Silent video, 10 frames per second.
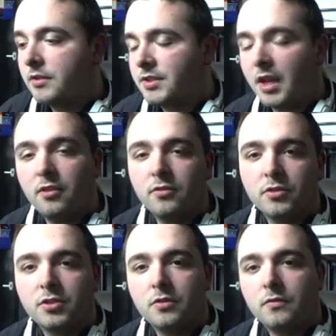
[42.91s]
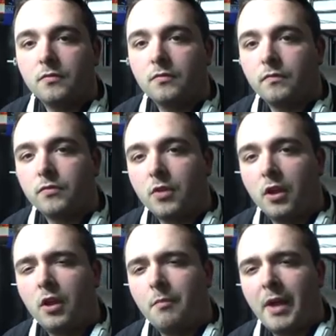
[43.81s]
Second
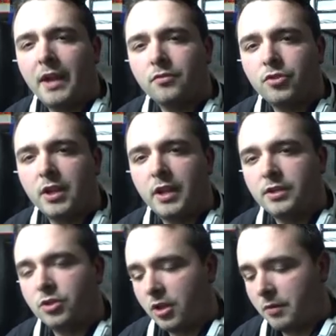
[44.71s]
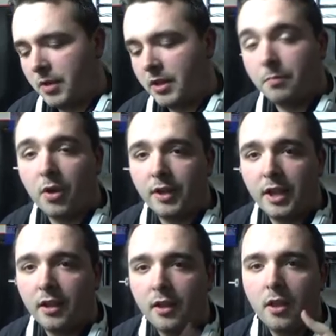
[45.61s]
match is going to be the
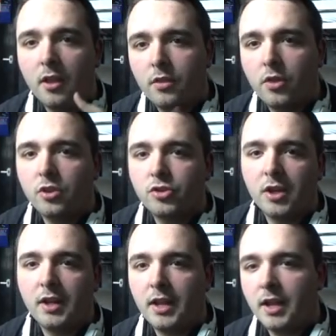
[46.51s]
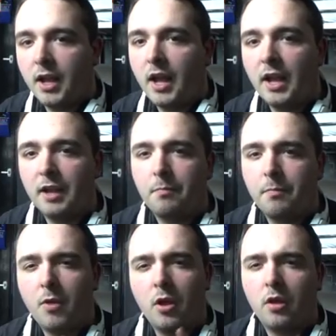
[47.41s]
Bonnet. Third Chilli,
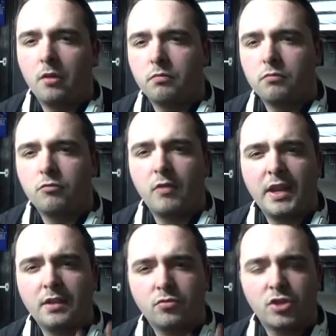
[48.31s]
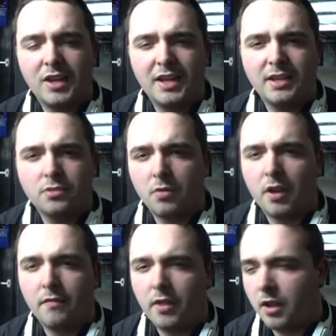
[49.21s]
green chilies,
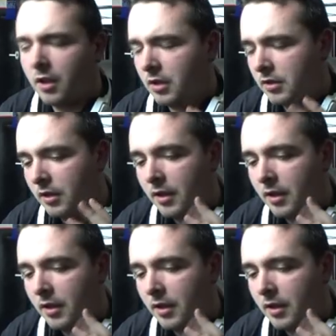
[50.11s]
whatever they are.